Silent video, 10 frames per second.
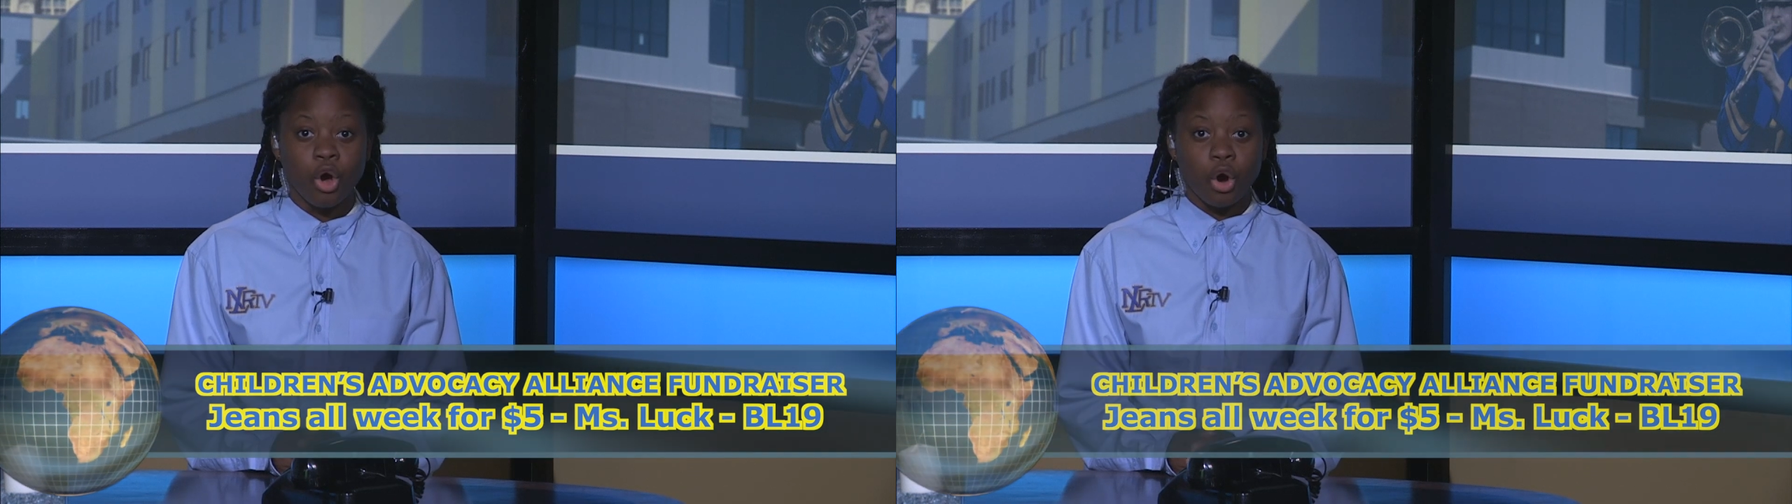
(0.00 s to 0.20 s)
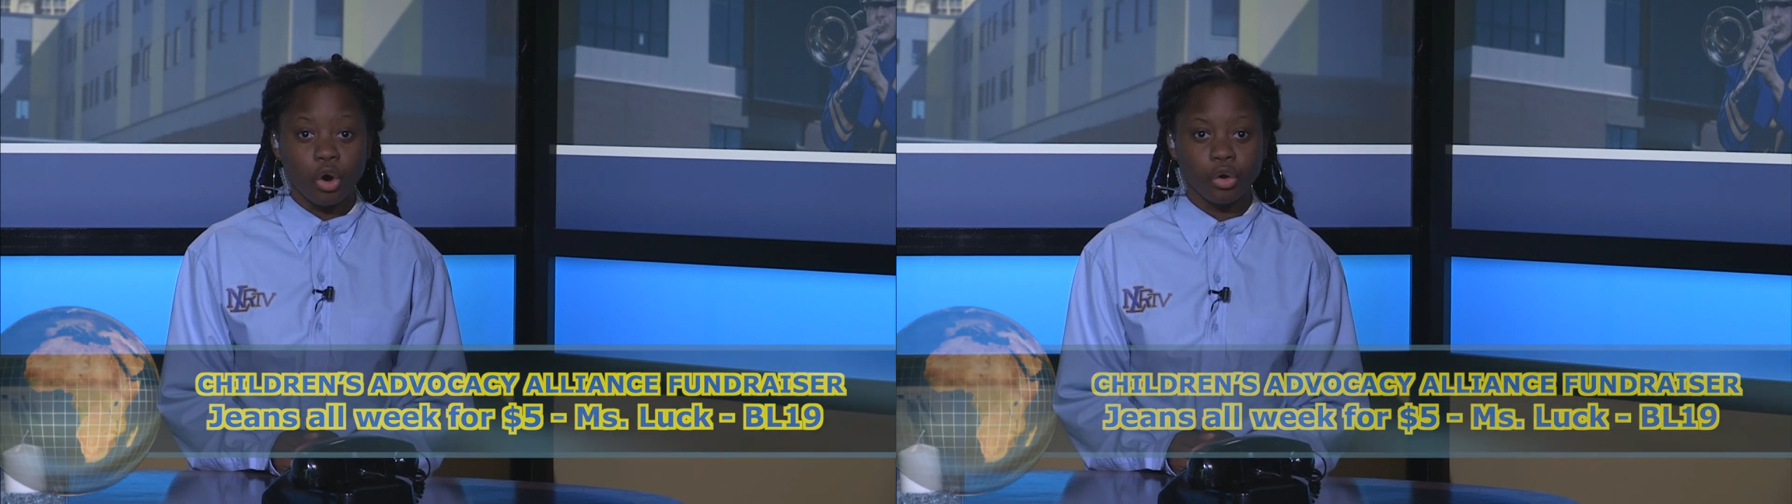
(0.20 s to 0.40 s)

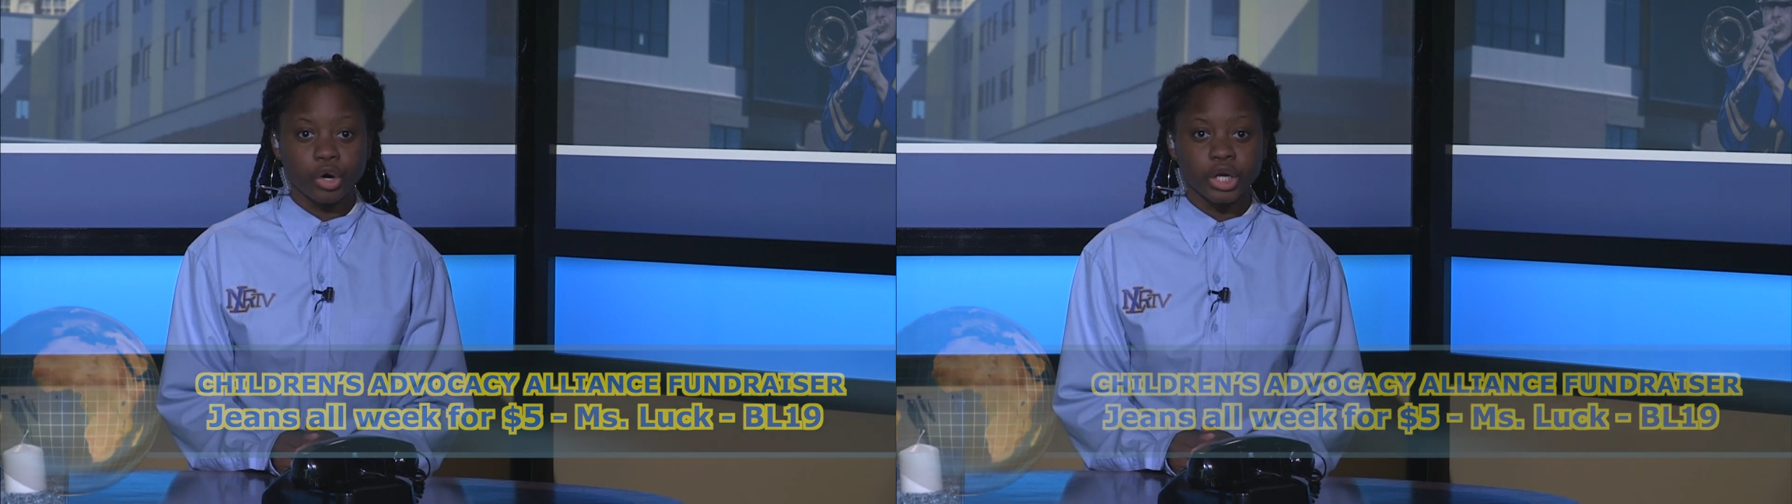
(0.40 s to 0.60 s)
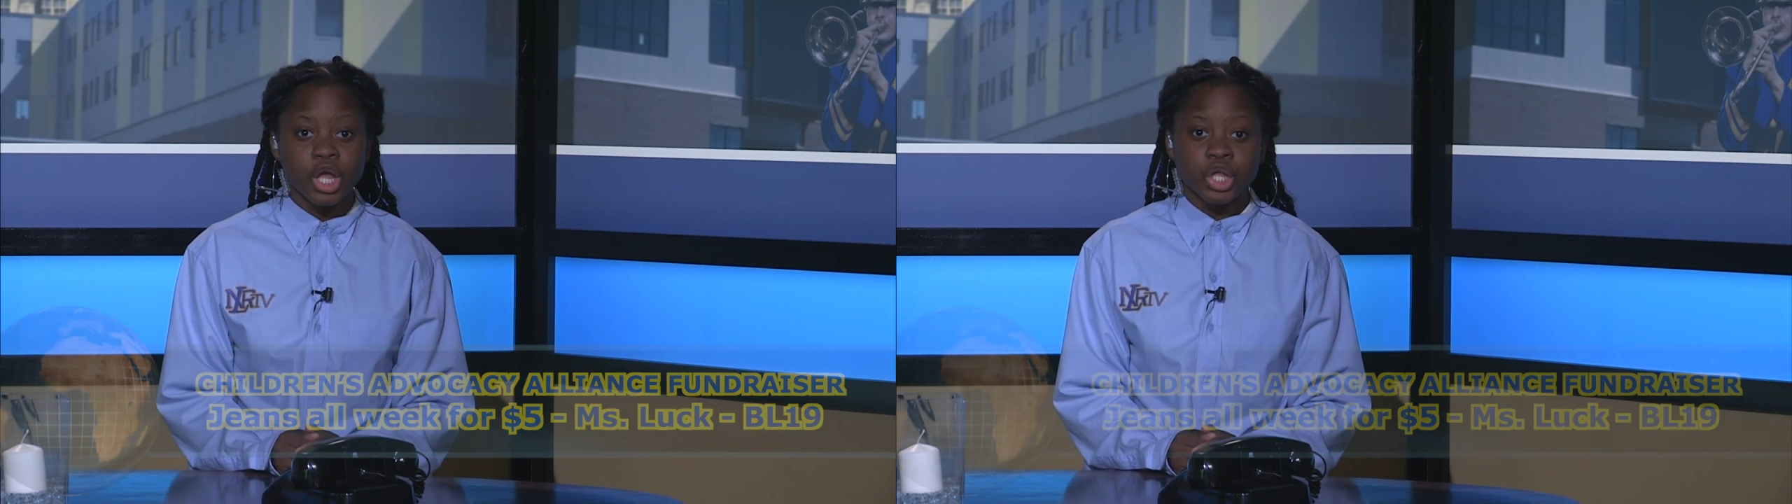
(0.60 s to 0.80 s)
Or
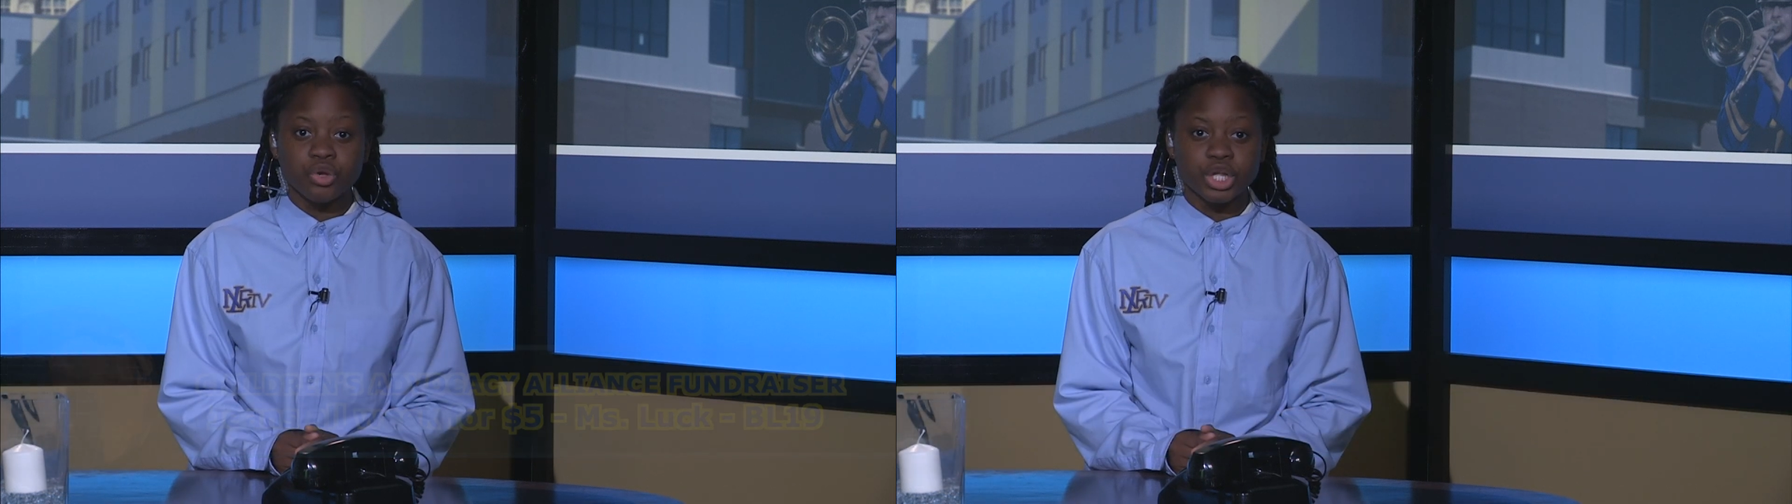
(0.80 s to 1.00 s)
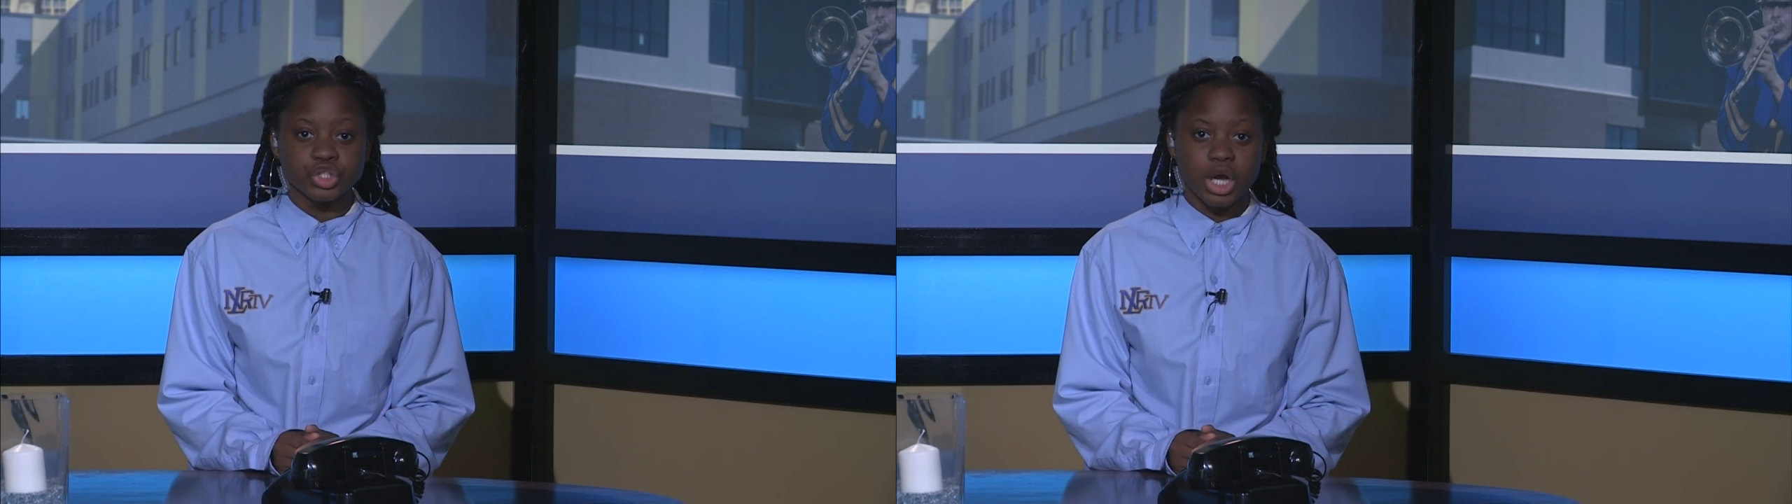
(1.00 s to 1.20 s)
you
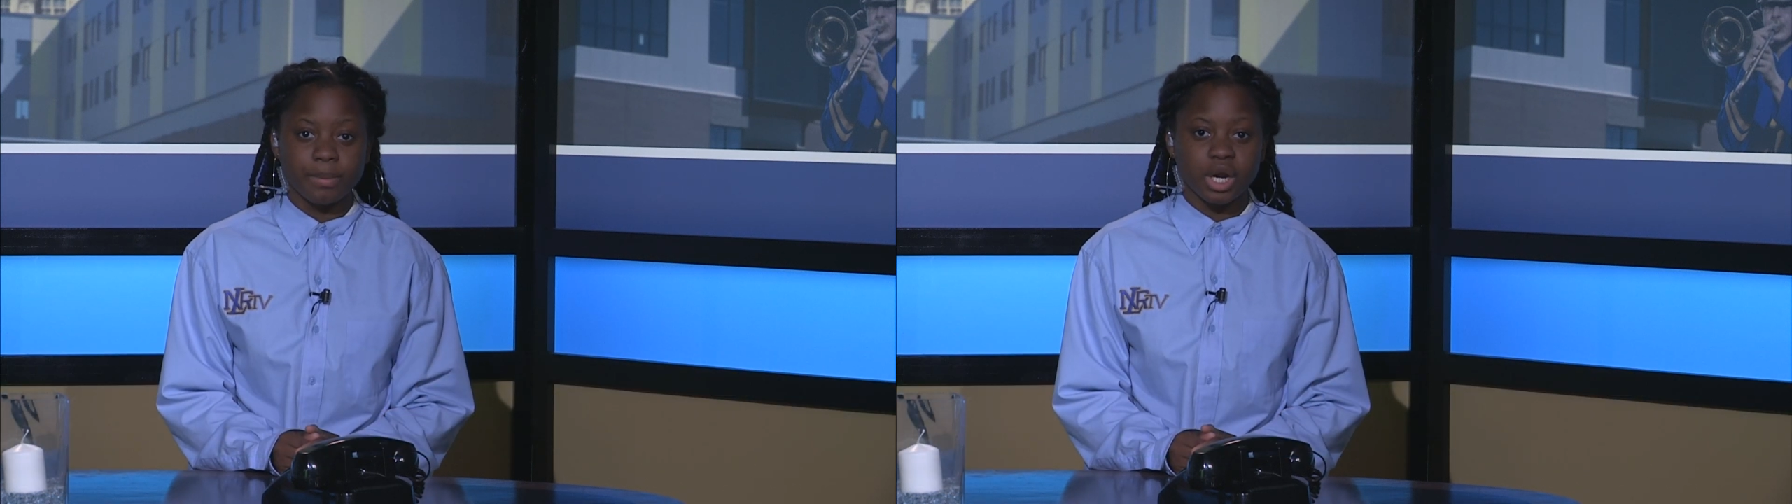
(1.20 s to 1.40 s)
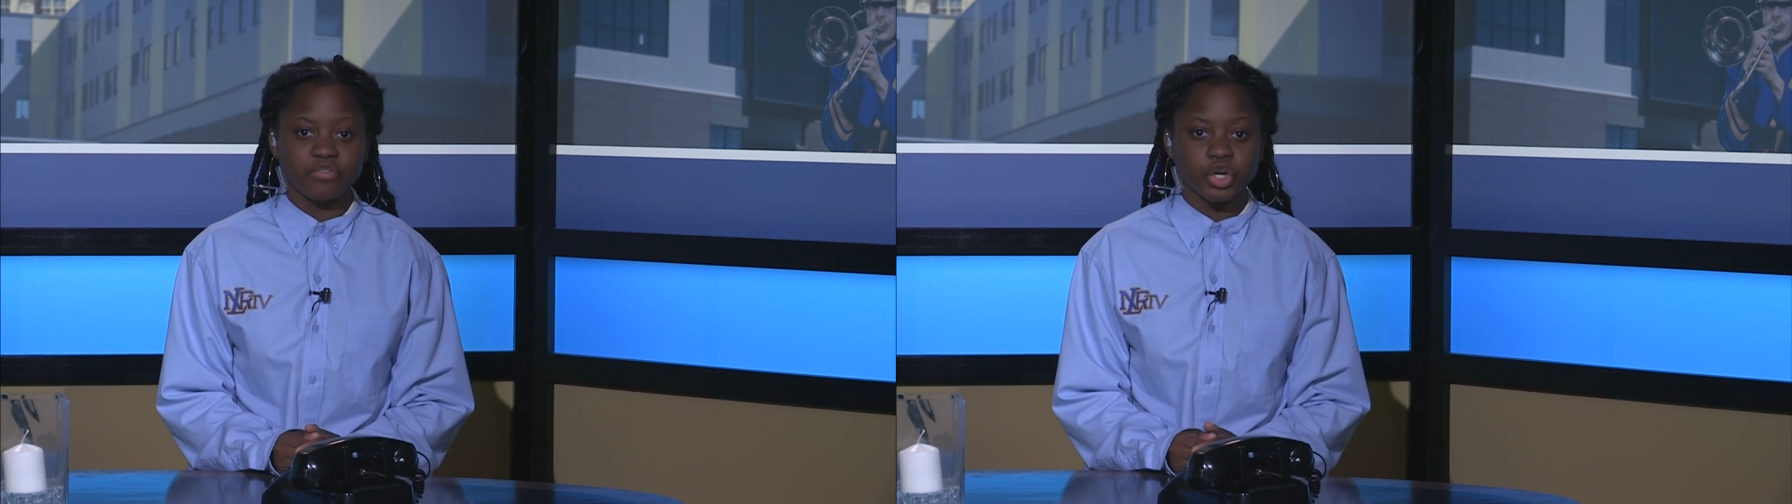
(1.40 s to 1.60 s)
can drop it
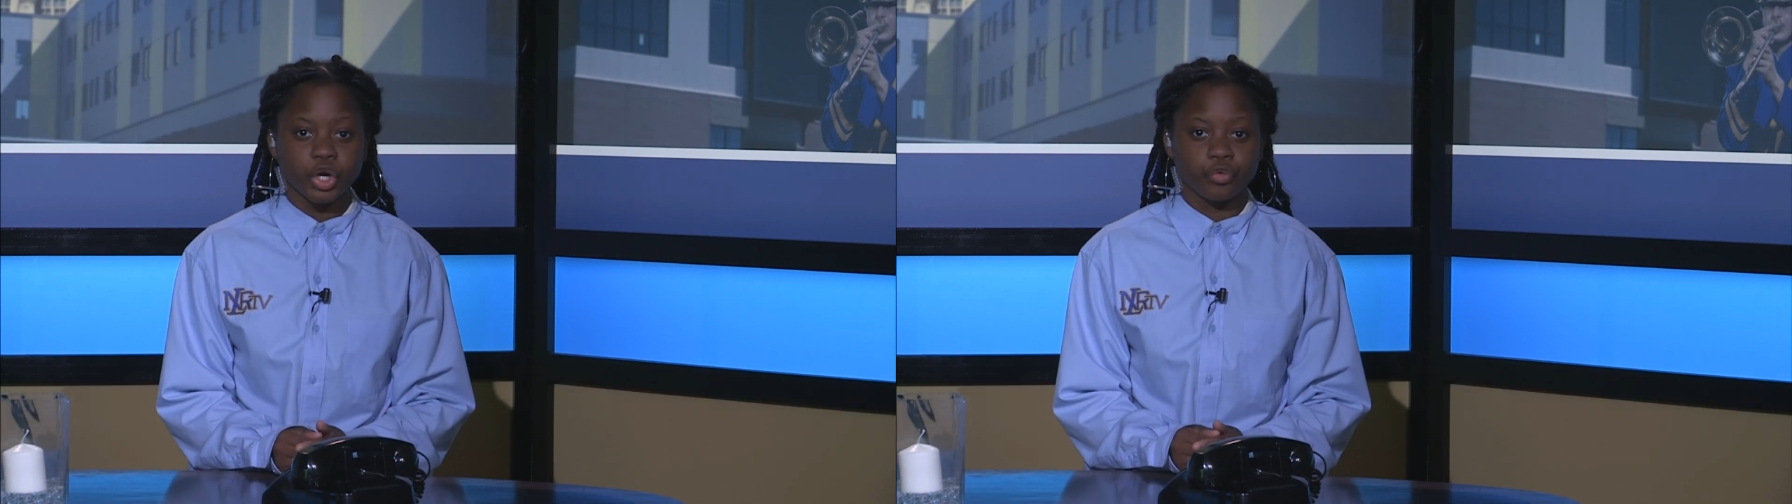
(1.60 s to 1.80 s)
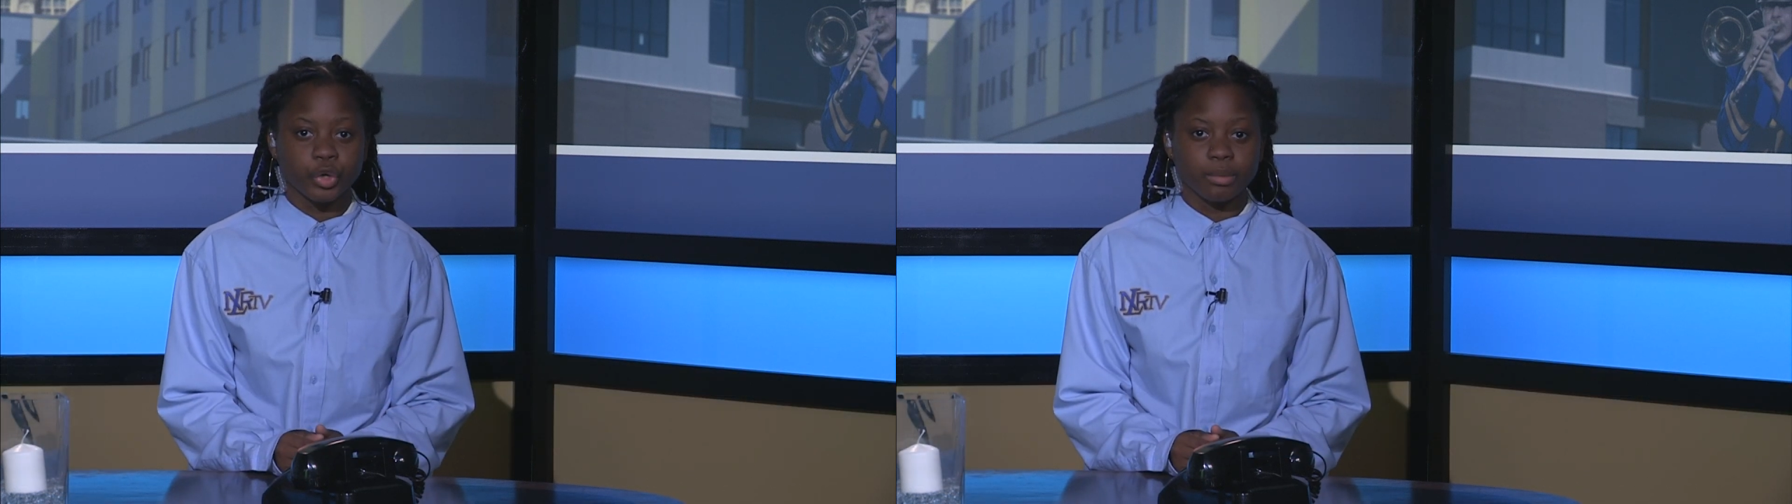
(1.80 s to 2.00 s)
off in her
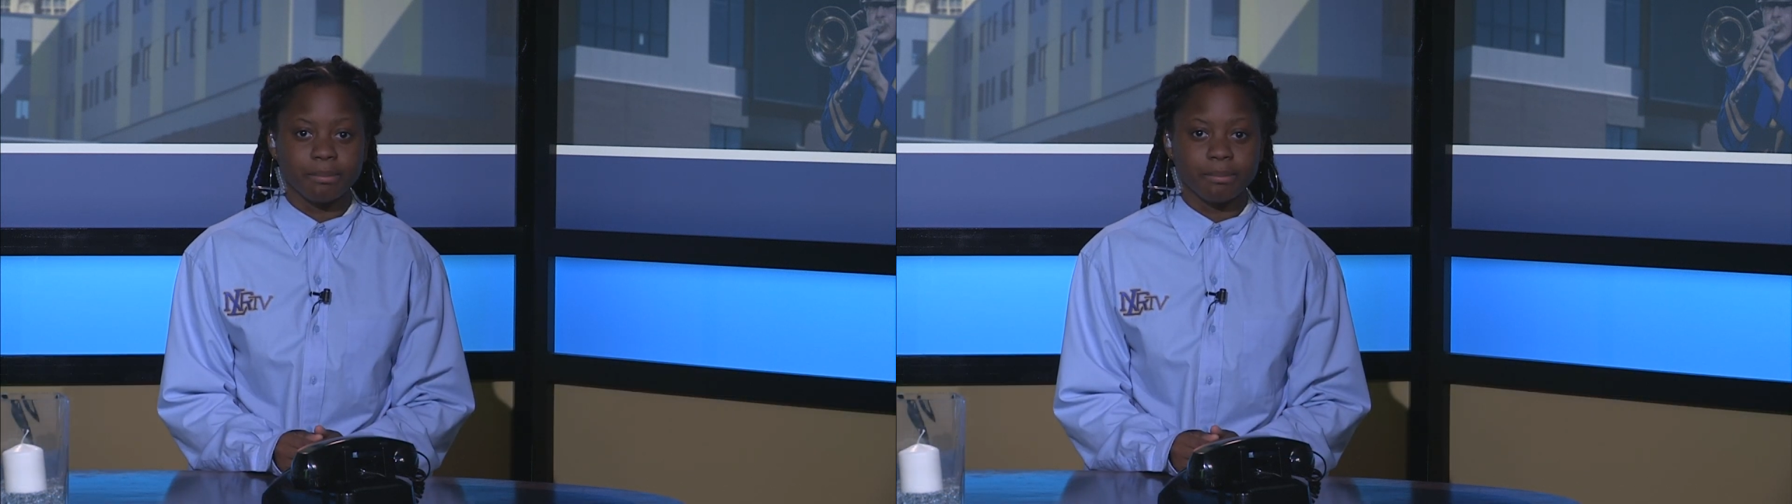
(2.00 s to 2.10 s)
room,